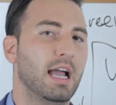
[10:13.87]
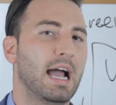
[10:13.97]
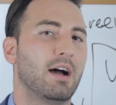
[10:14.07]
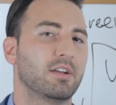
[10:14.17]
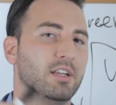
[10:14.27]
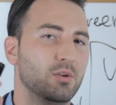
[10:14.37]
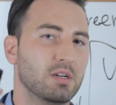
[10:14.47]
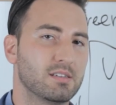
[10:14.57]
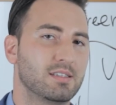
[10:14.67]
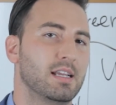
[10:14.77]
How can you
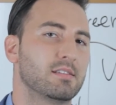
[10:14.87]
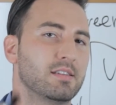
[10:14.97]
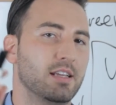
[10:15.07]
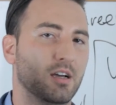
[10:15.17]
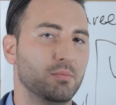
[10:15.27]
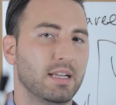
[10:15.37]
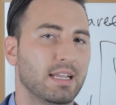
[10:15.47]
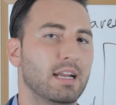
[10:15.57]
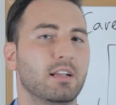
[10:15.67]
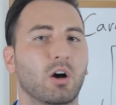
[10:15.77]
assist him in
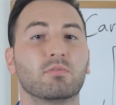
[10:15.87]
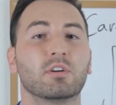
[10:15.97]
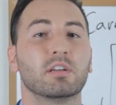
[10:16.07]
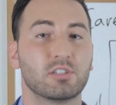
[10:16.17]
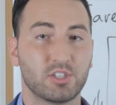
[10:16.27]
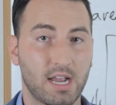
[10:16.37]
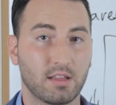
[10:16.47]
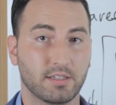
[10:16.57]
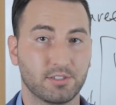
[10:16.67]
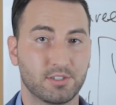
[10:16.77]
getting over his
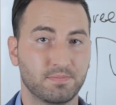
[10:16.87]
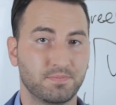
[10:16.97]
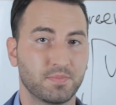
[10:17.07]
challenge?